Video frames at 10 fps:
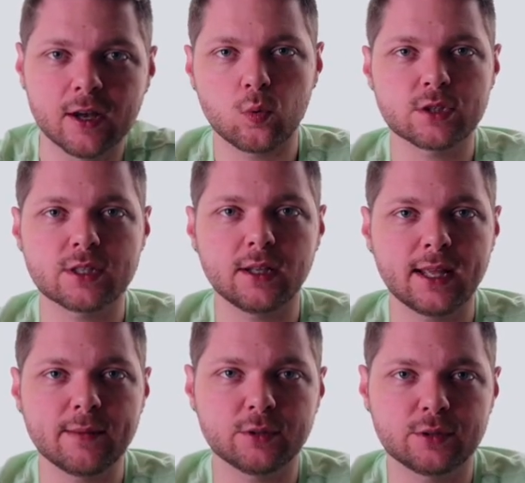We're still
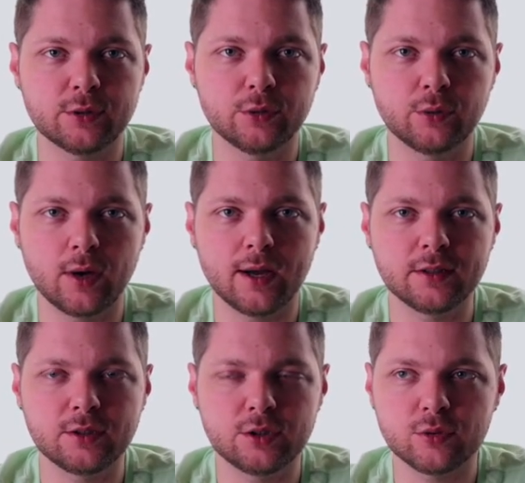able
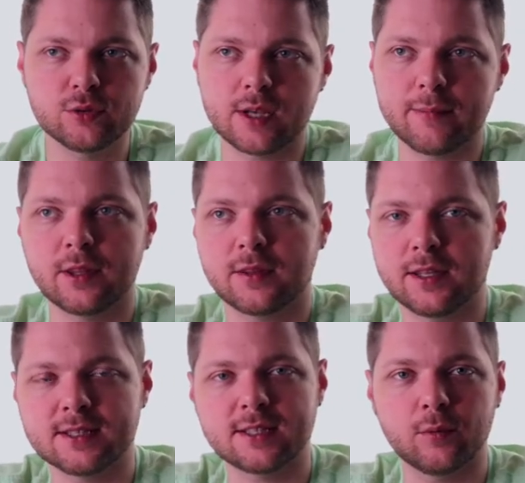to do some of the
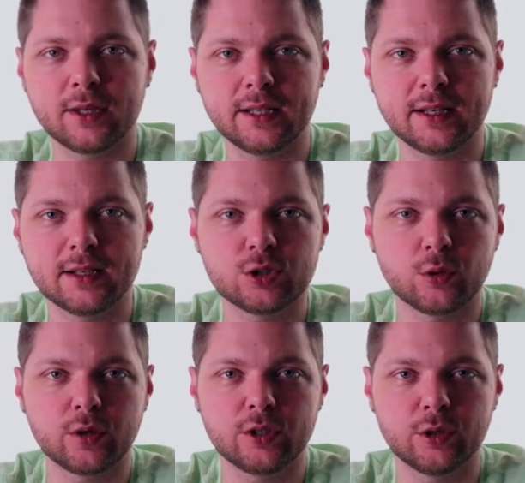things that we
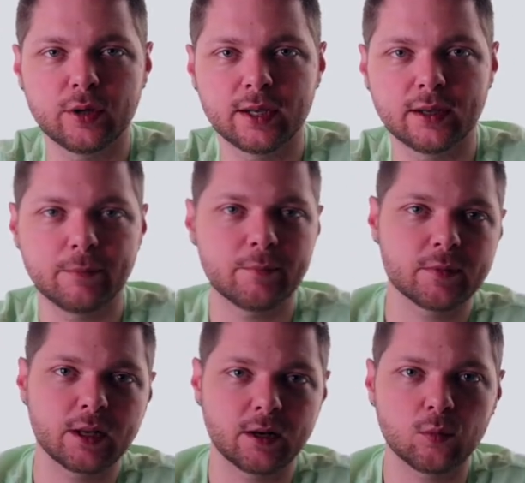enjoy doing
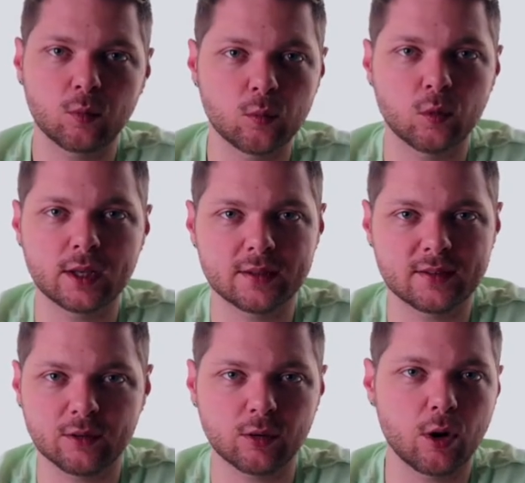you know, when we can
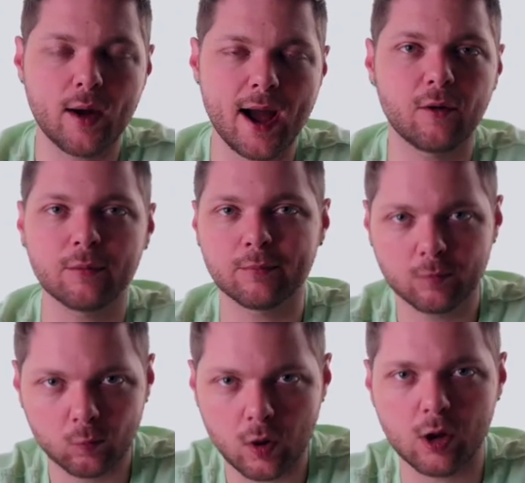still go out
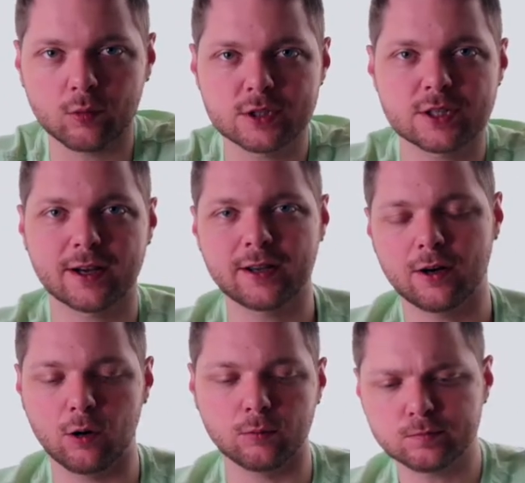while we're stuck at
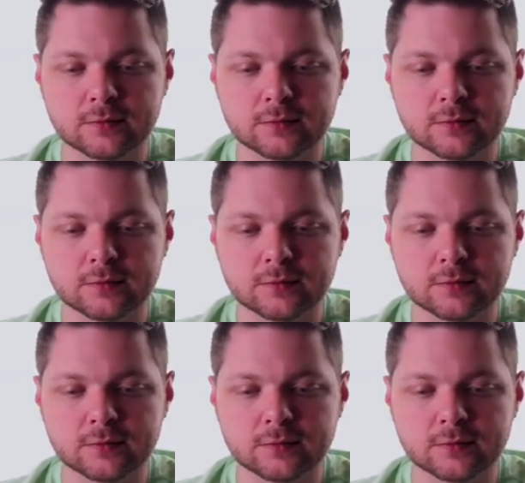home.